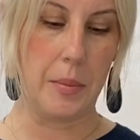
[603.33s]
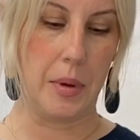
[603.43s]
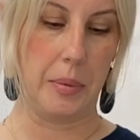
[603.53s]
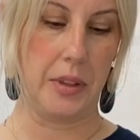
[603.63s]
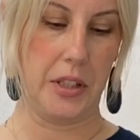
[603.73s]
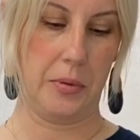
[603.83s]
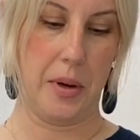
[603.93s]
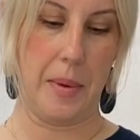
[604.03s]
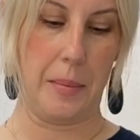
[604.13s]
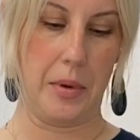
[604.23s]
But please
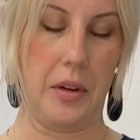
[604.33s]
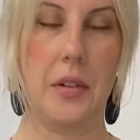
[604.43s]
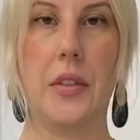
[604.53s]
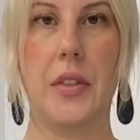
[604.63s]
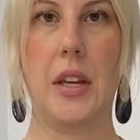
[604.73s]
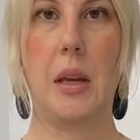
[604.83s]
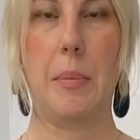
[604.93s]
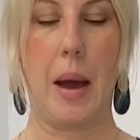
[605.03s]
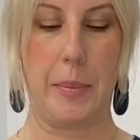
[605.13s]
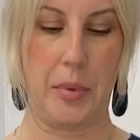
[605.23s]
remember, the
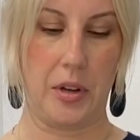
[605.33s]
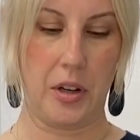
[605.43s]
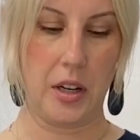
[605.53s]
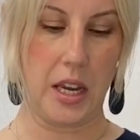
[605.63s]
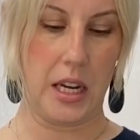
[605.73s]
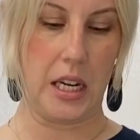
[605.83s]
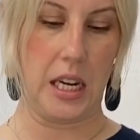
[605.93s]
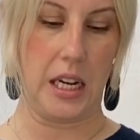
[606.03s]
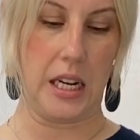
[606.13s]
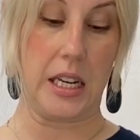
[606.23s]
pepper and
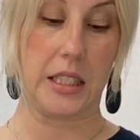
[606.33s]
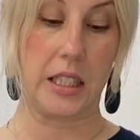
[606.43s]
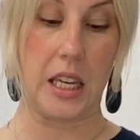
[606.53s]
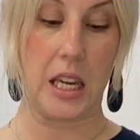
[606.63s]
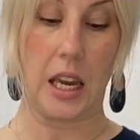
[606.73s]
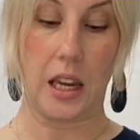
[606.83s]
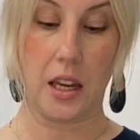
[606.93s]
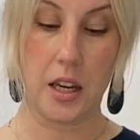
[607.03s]
heating is key,